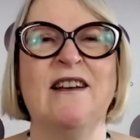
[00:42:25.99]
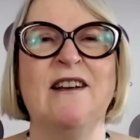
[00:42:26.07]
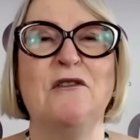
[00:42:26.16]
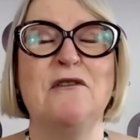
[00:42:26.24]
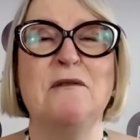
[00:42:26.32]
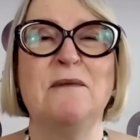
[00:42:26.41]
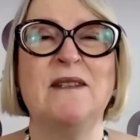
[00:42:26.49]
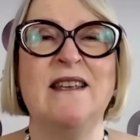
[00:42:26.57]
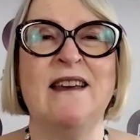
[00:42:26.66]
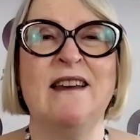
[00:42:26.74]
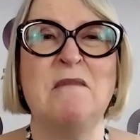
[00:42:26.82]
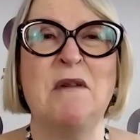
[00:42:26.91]
Gloria was
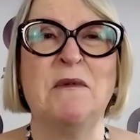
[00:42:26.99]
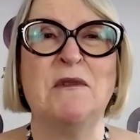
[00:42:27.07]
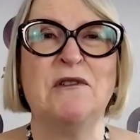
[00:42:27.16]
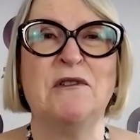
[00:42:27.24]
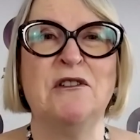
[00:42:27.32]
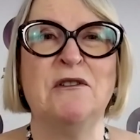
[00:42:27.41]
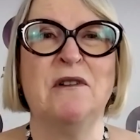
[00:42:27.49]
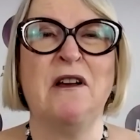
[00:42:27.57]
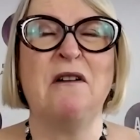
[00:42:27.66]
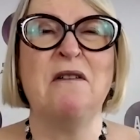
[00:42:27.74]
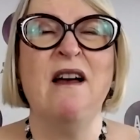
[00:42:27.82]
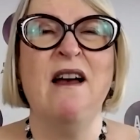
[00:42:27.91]
saying a moment or two ago.